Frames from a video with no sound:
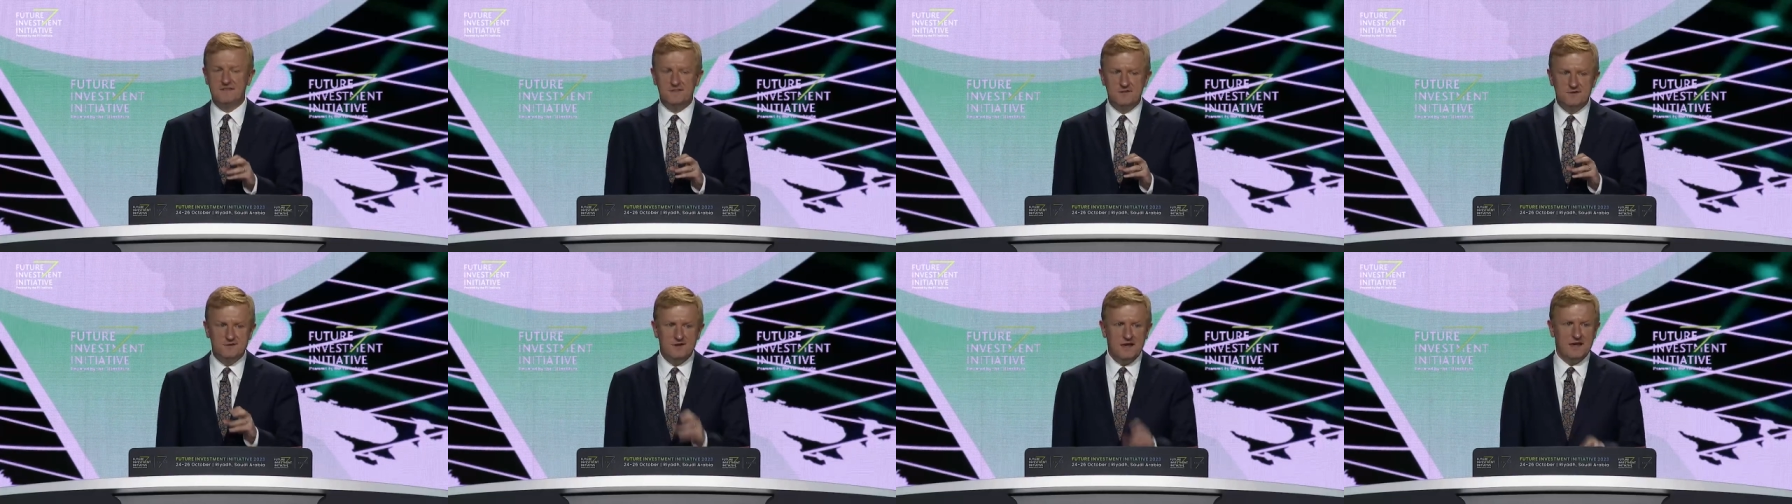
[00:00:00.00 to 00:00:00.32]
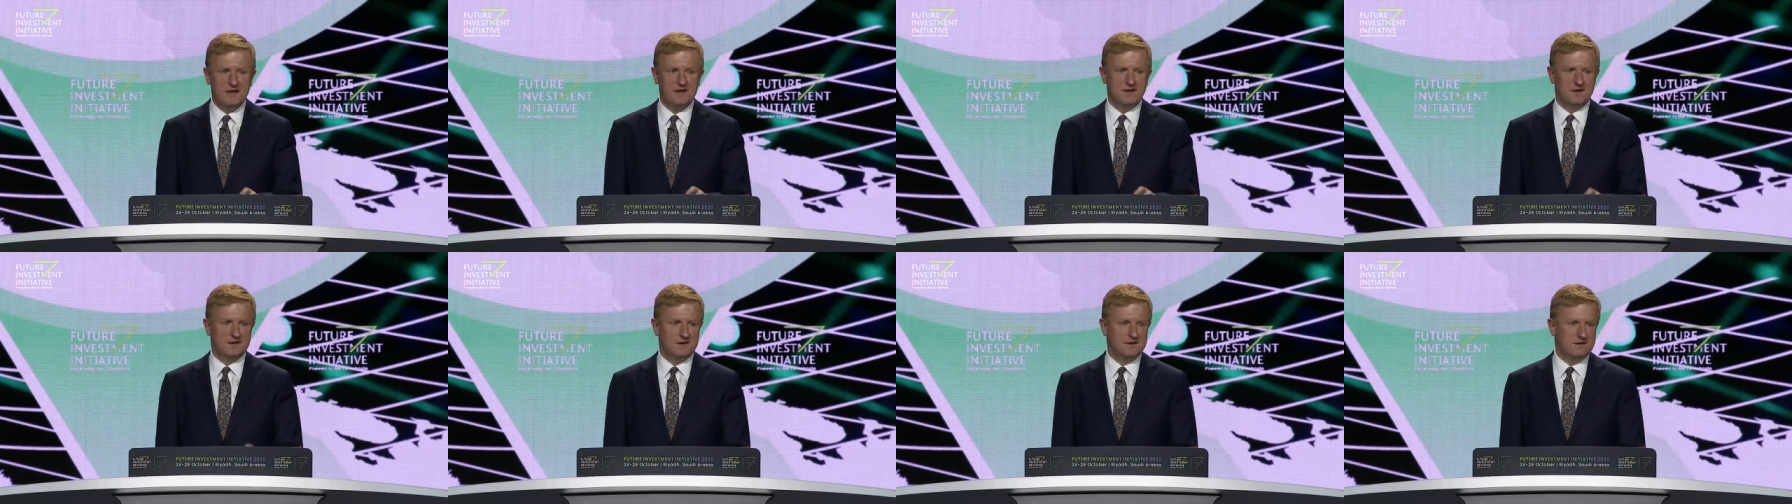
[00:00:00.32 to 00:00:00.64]

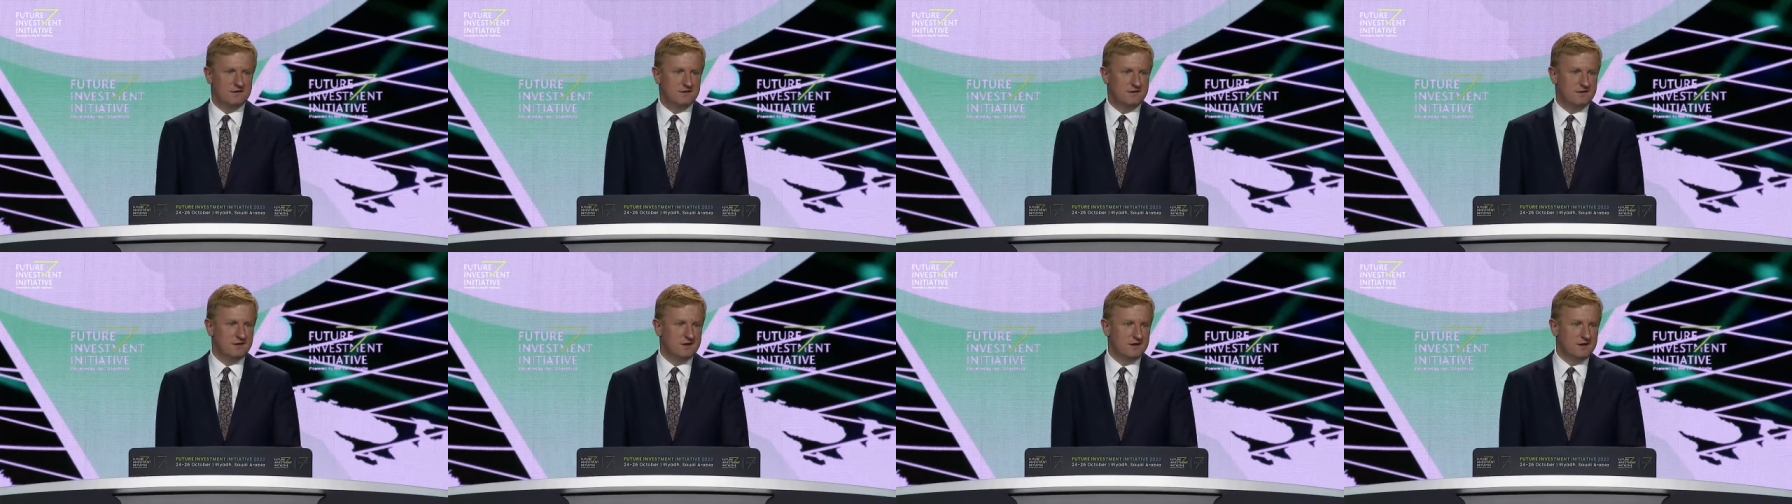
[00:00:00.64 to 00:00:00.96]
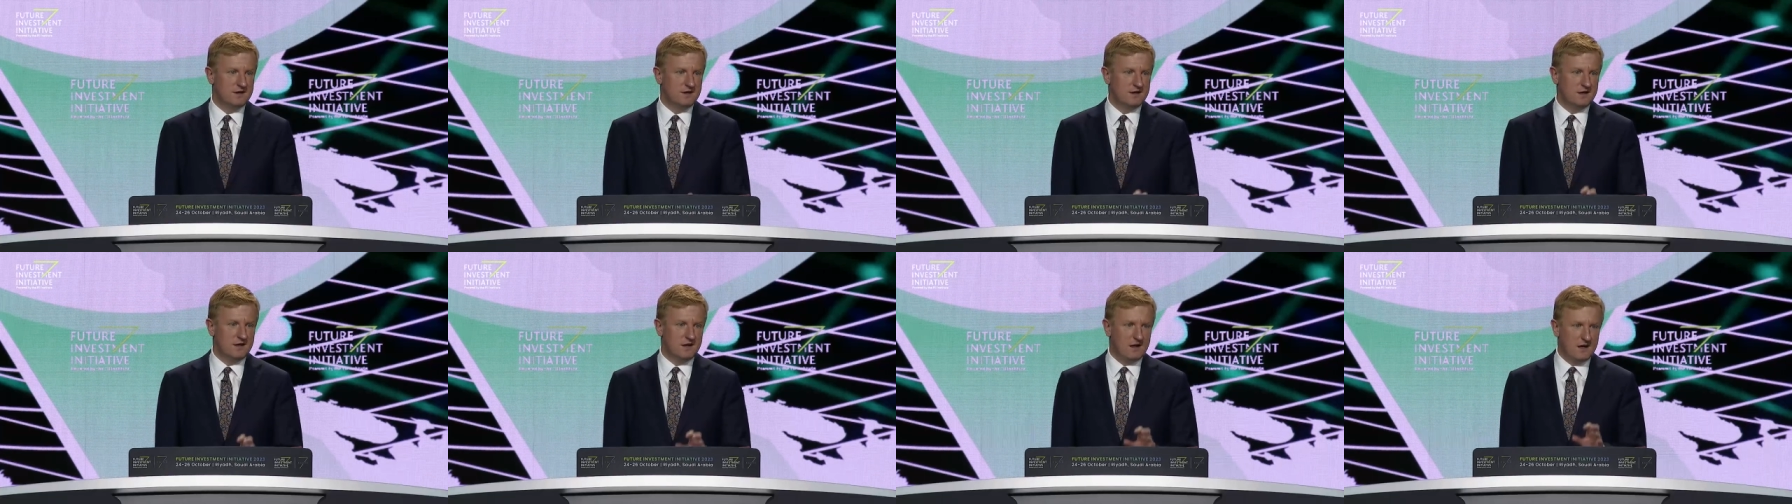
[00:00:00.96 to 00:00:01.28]
second
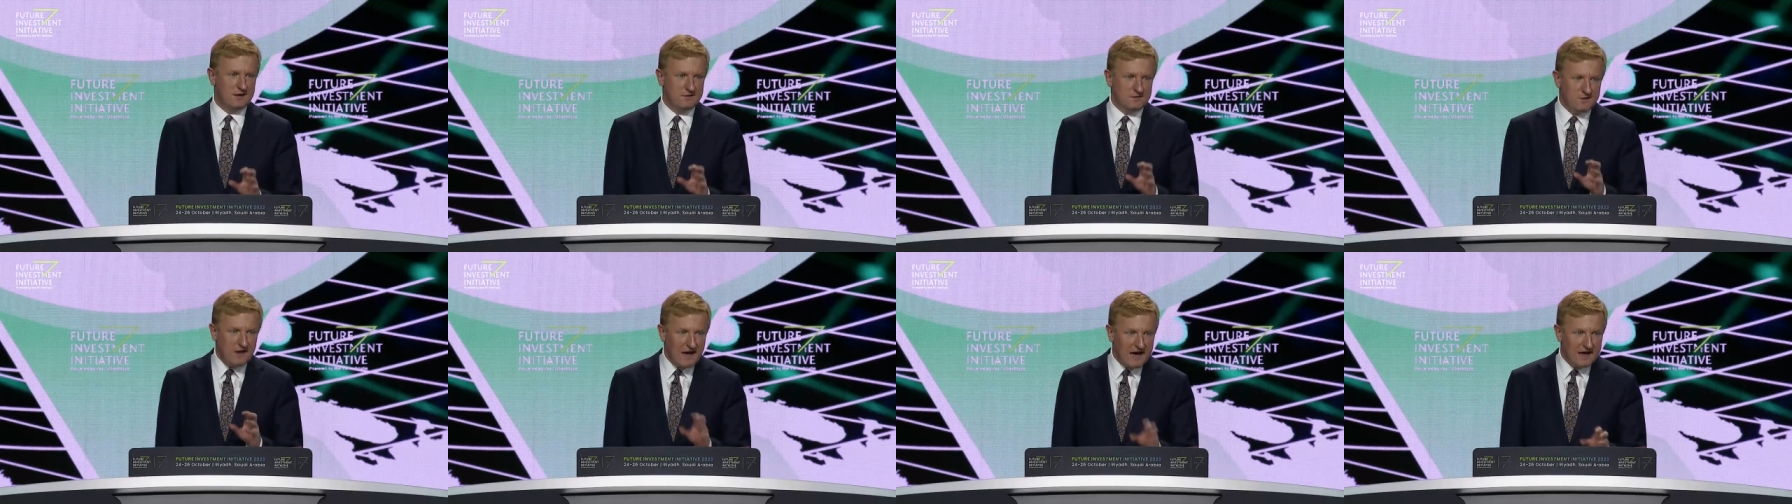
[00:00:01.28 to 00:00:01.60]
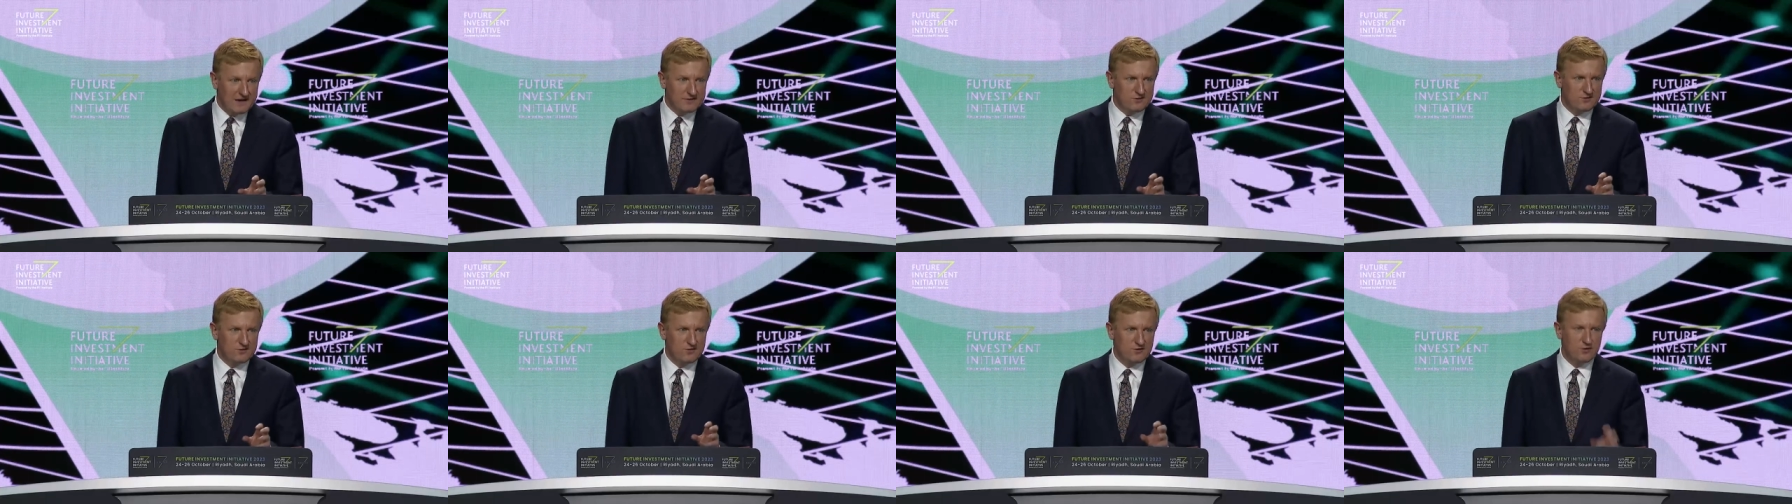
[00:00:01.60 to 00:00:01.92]

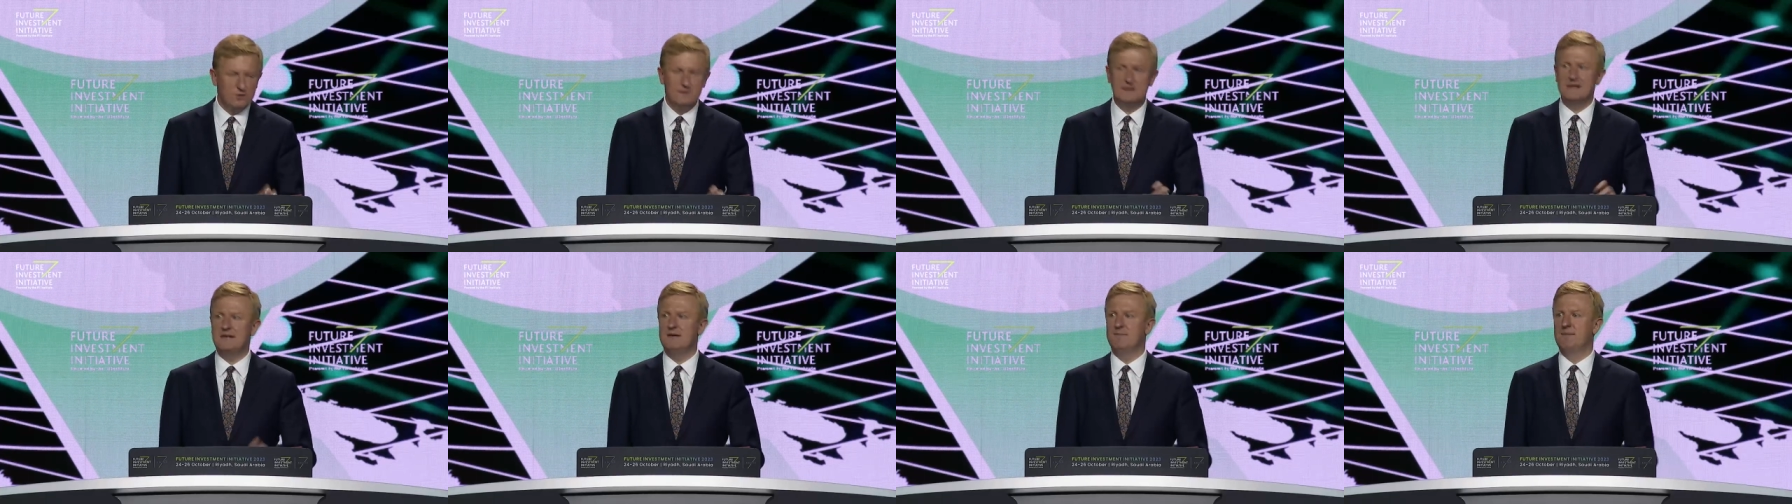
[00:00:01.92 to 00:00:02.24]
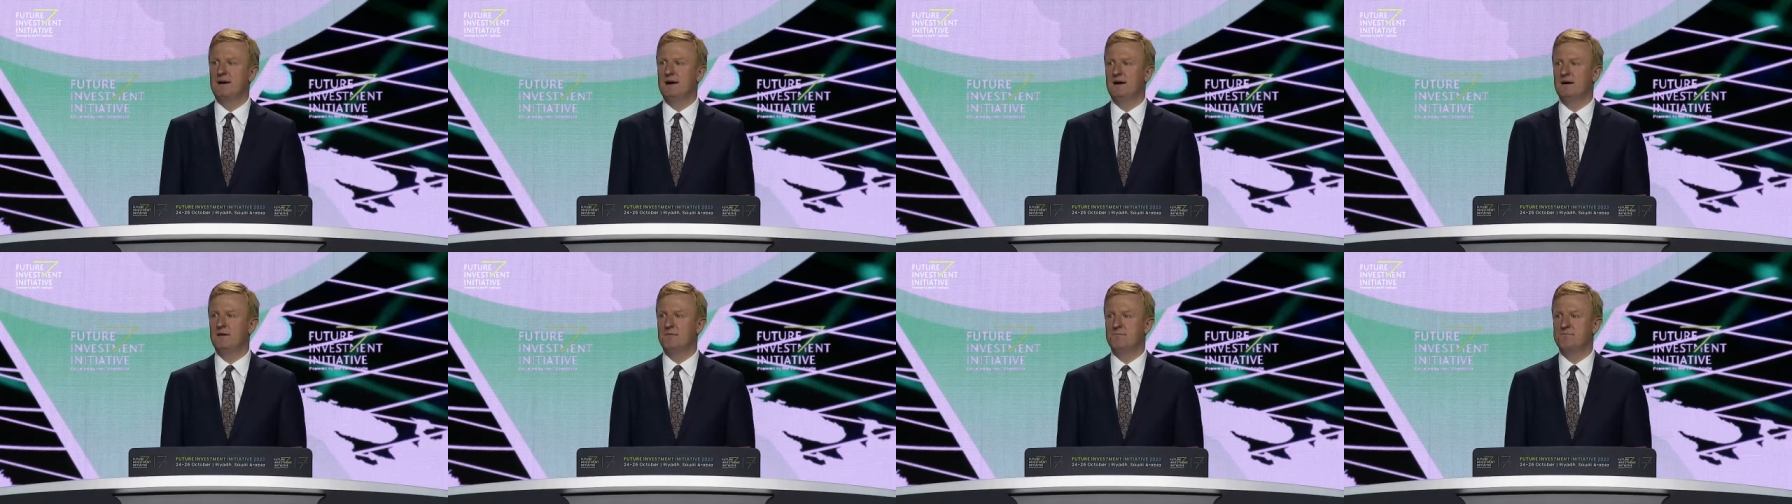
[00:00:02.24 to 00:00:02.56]
attached to an
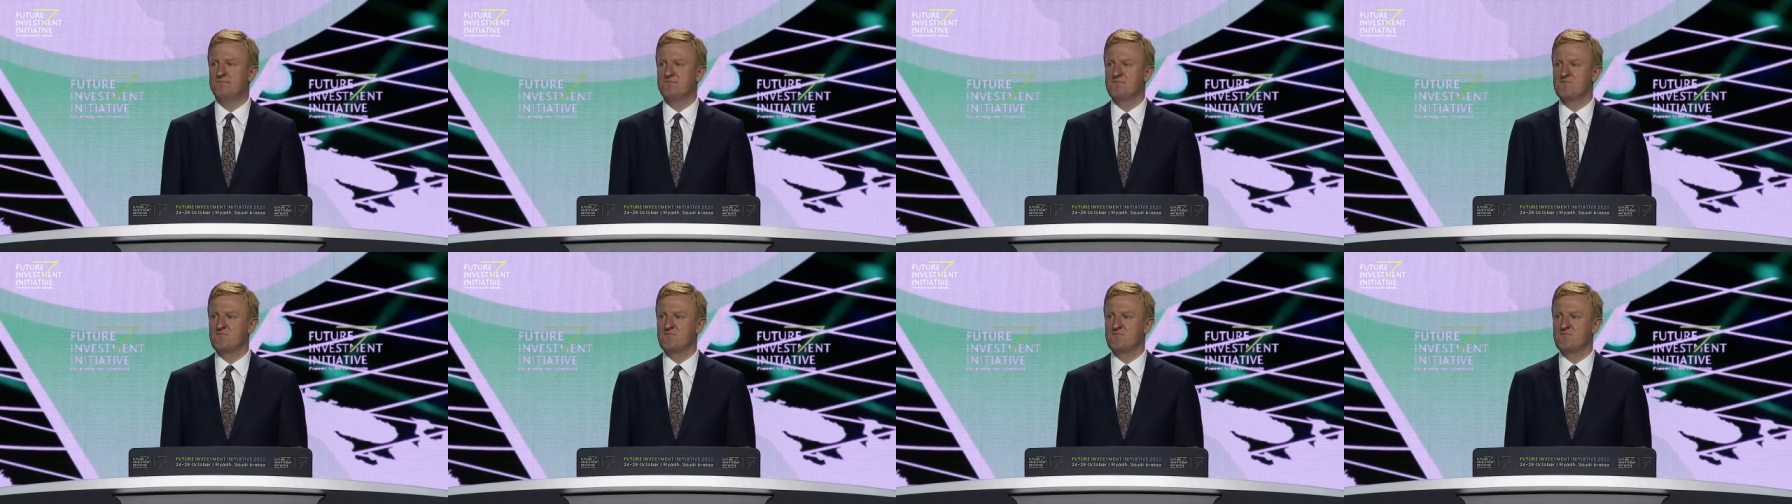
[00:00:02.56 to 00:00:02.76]
email